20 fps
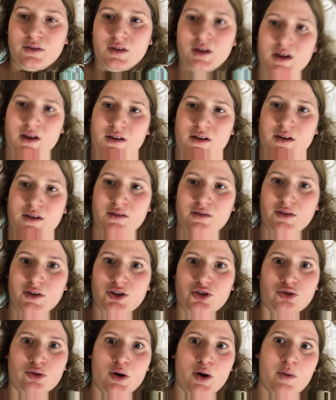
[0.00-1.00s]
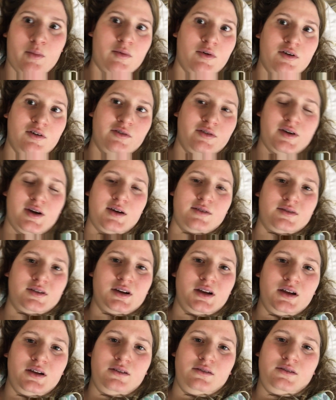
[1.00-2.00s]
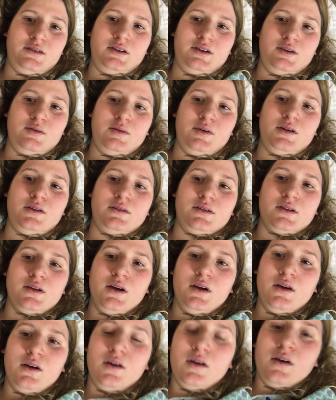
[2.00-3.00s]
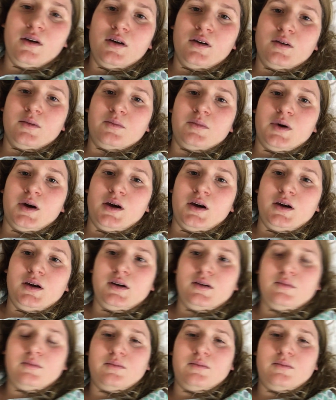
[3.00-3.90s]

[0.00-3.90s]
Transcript: like kind of the trauma of having it anyways. But